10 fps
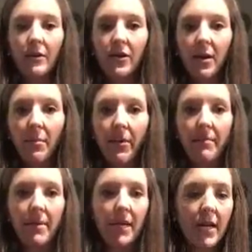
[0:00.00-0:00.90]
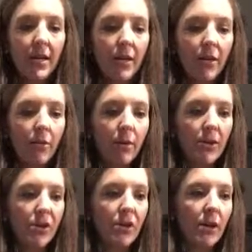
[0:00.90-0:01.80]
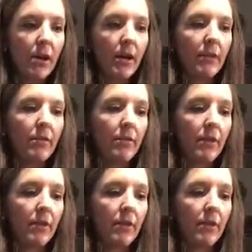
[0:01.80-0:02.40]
Jamberry mini heater, which I have